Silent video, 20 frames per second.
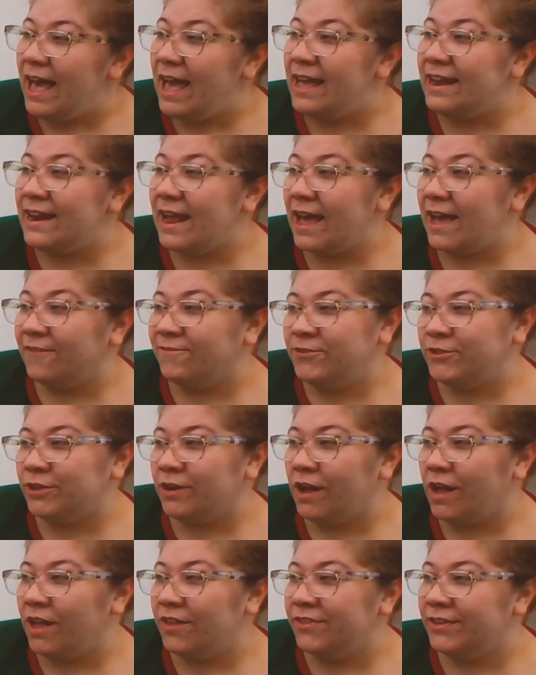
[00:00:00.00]
And after
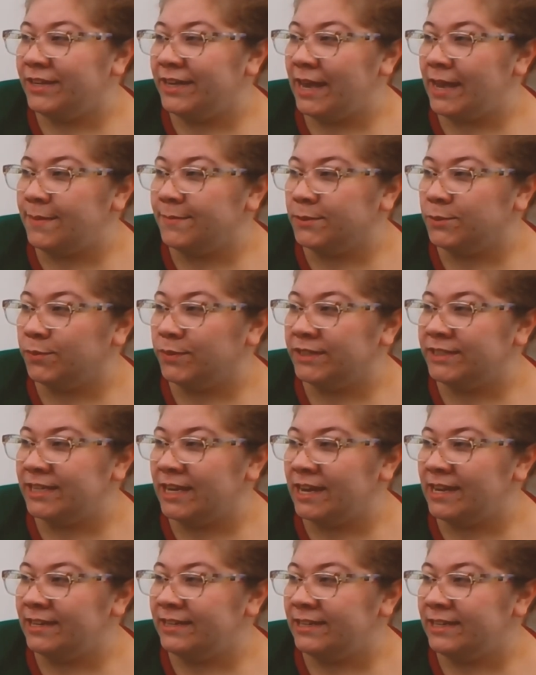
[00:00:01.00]
all the games were
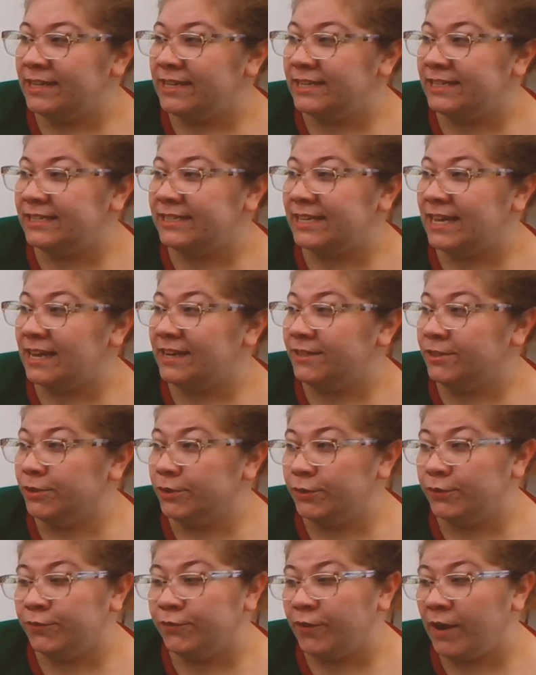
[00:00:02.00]
done, he said,
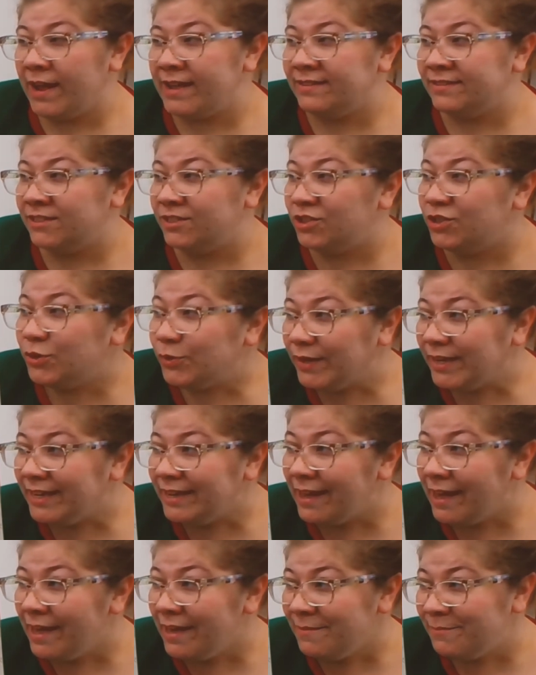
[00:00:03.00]
"New friends,
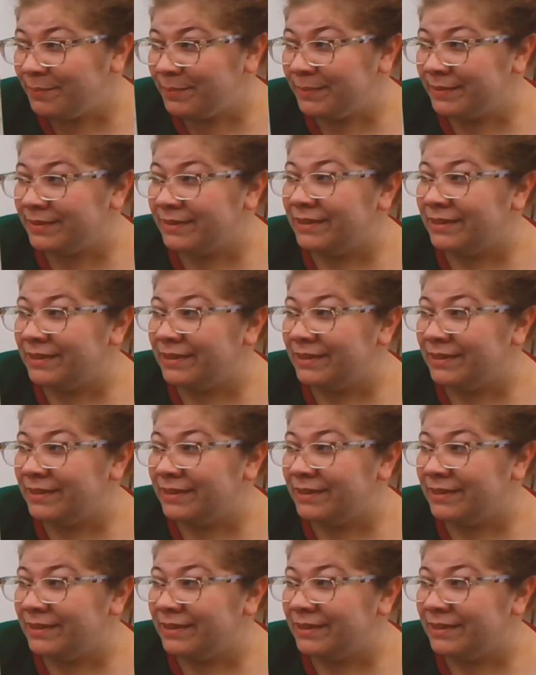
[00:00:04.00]
drink up."